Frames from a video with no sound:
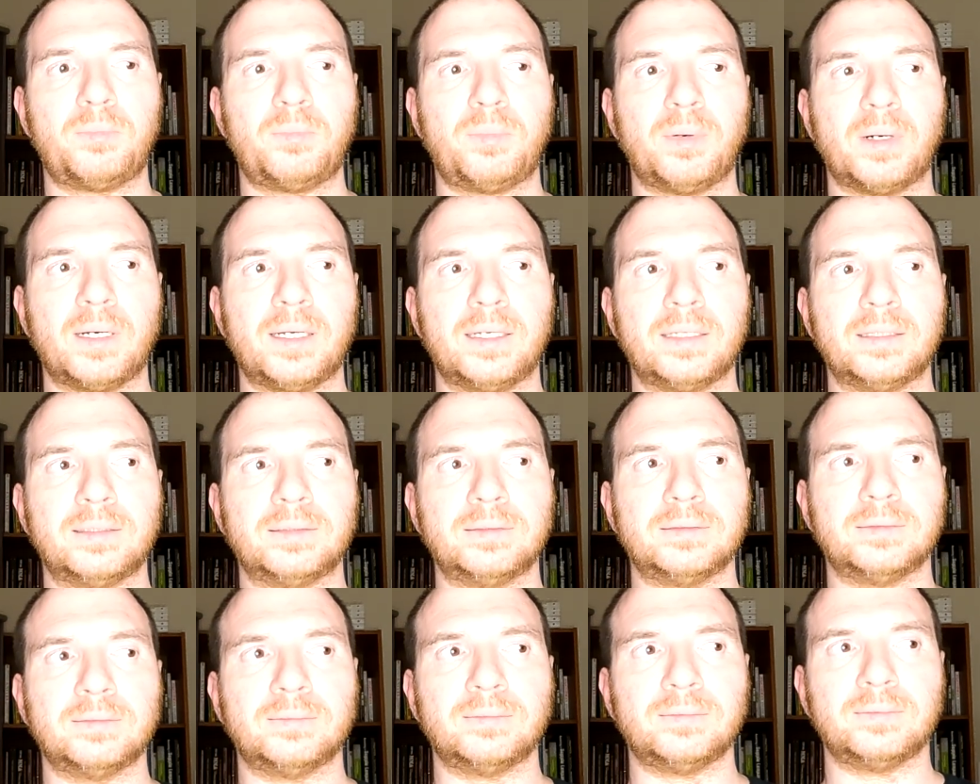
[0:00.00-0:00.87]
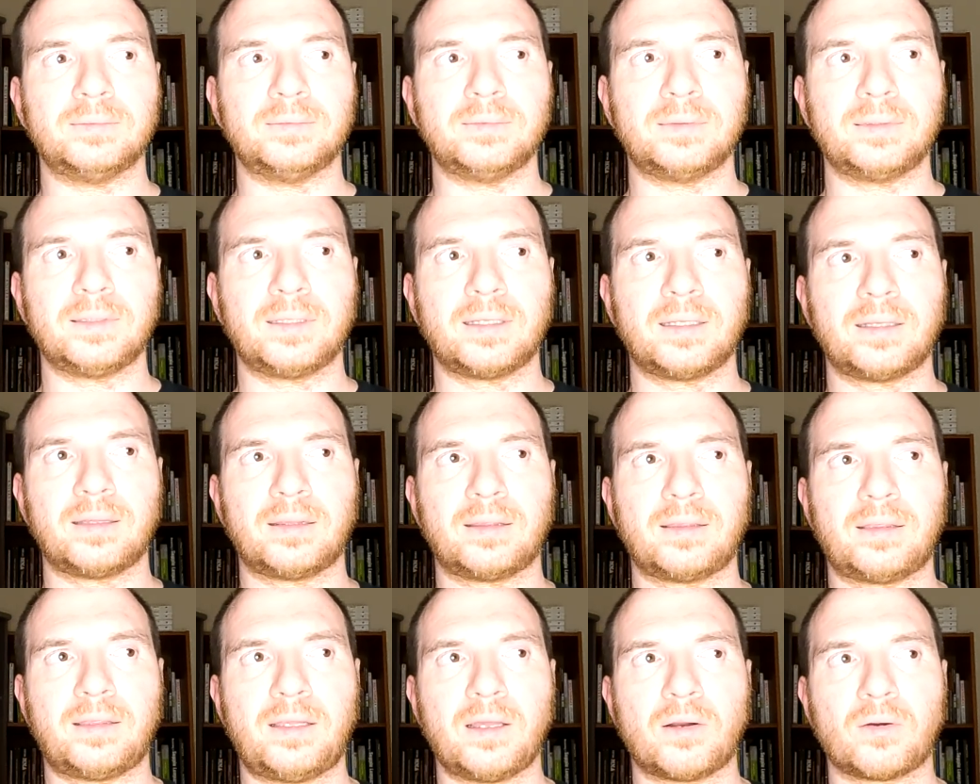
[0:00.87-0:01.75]
But
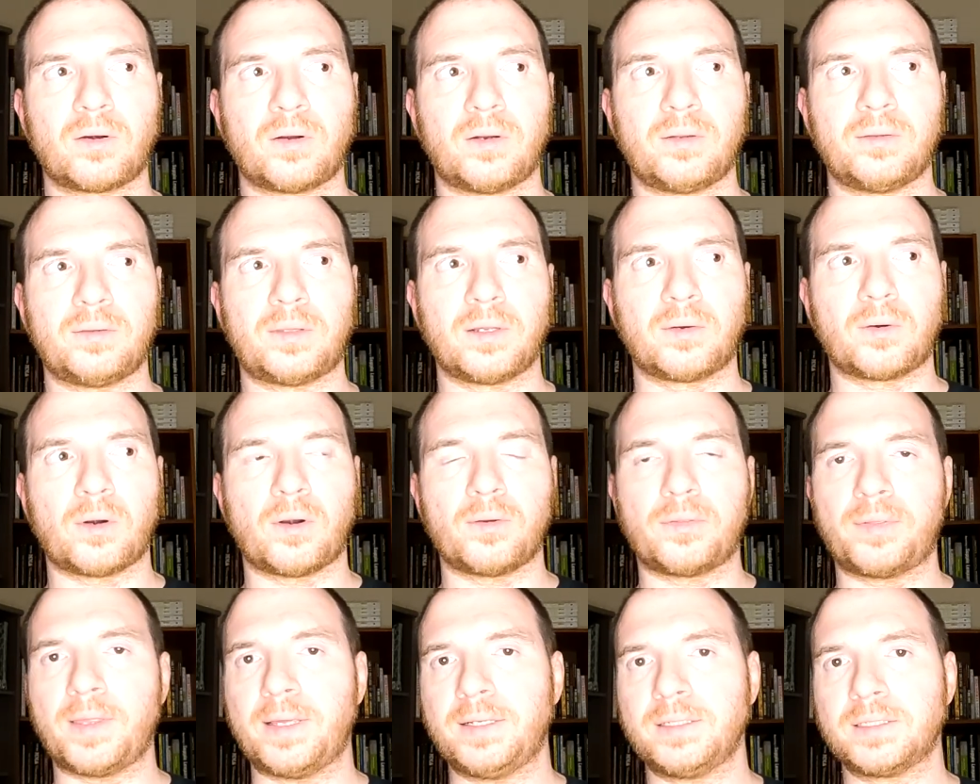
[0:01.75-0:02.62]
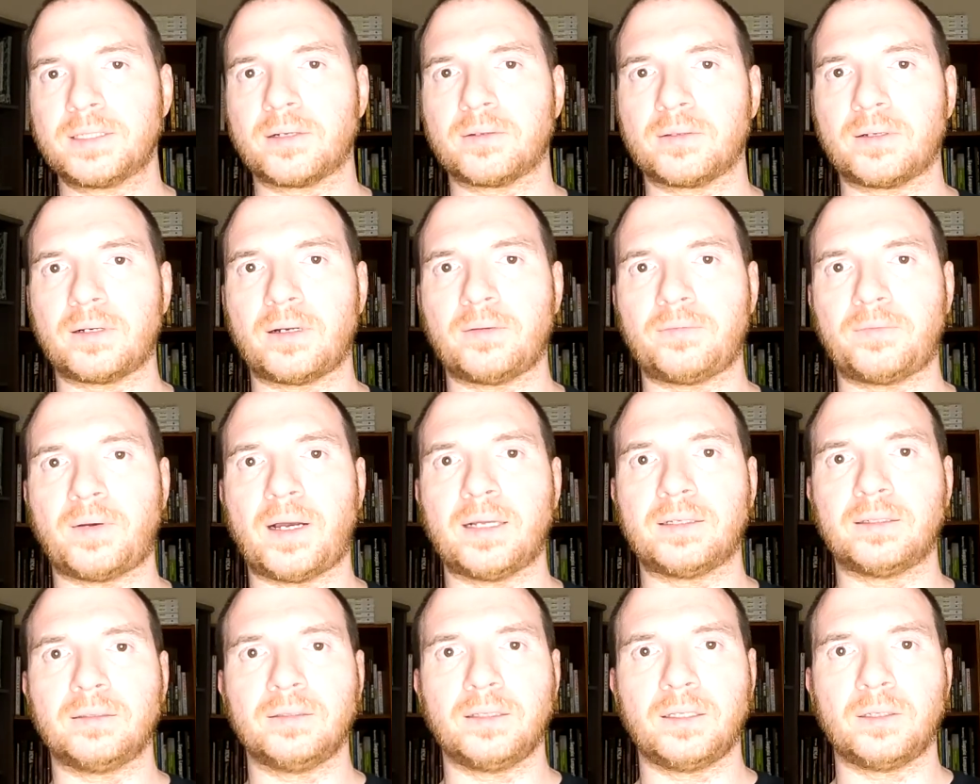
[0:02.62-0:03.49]
there are things there that I
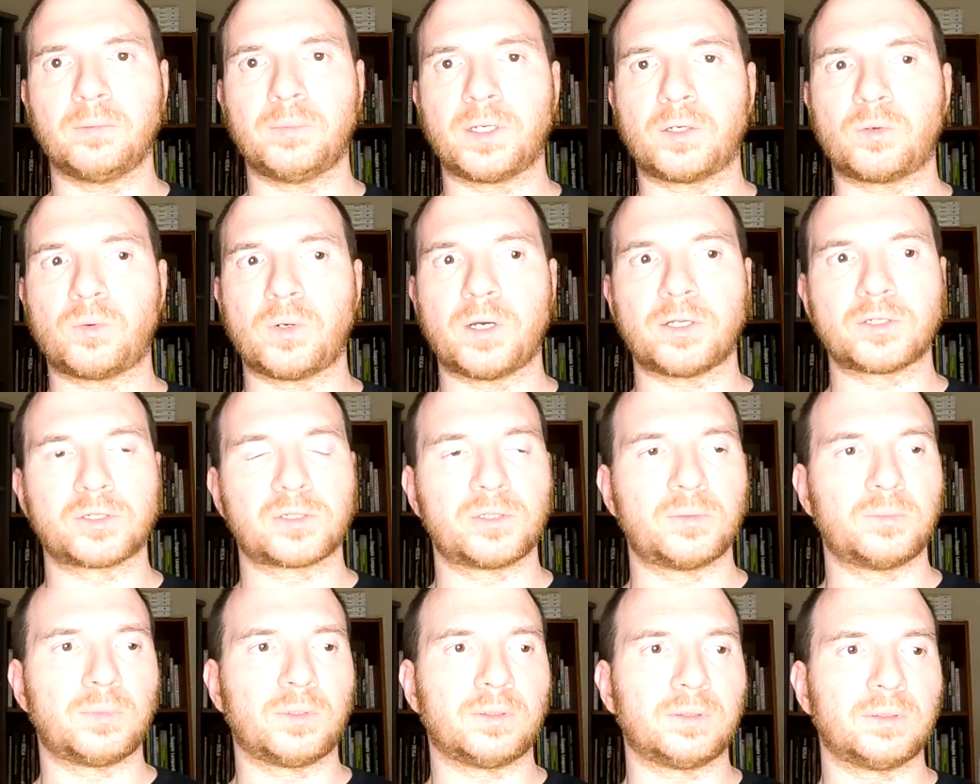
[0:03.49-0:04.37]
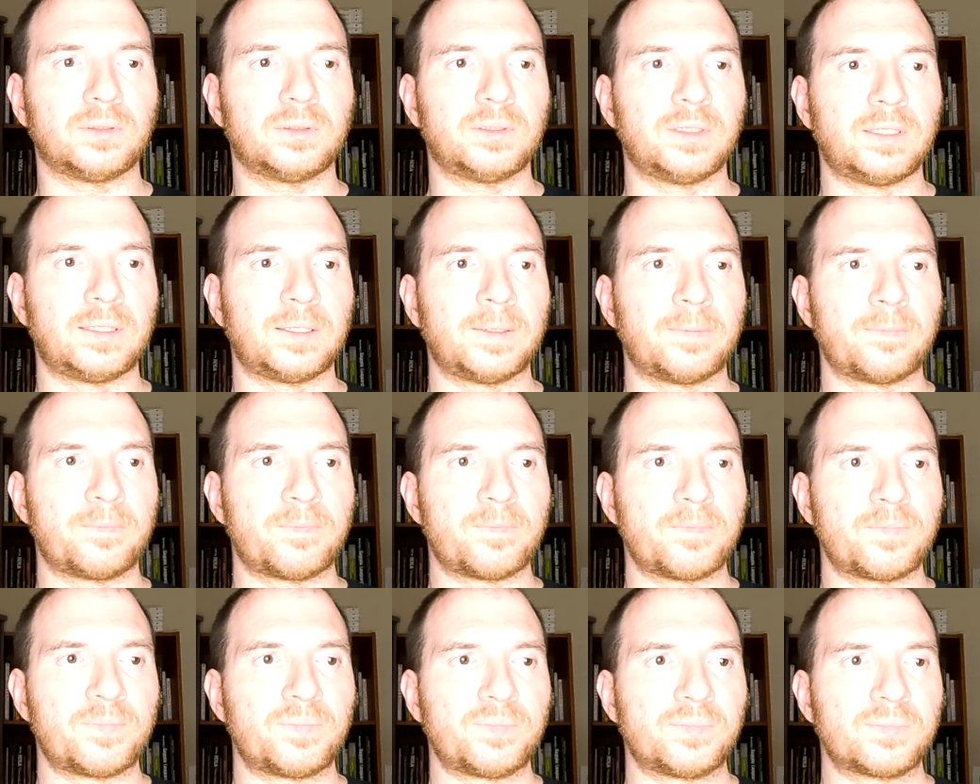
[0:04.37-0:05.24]
find a little bit questionable,
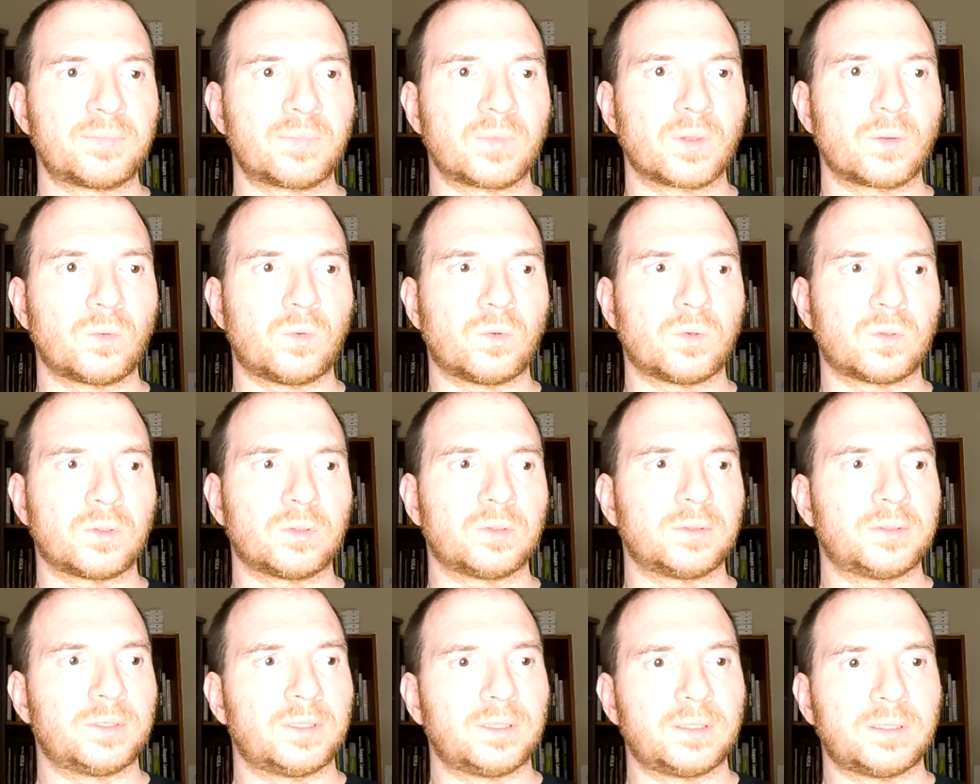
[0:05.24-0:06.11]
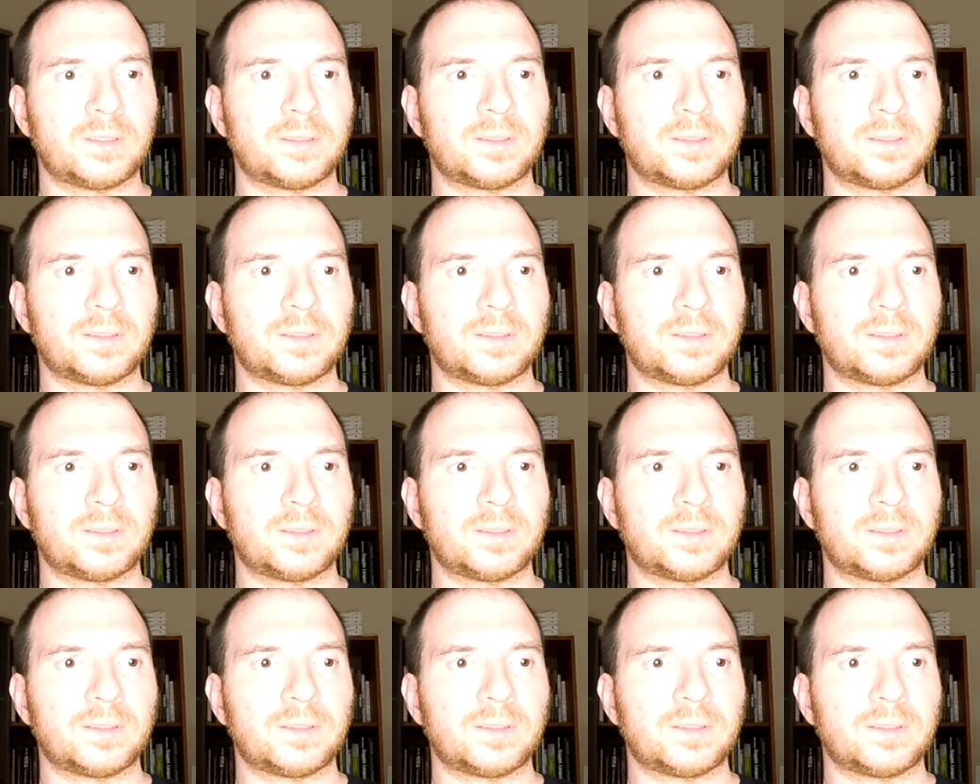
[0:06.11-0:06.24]
or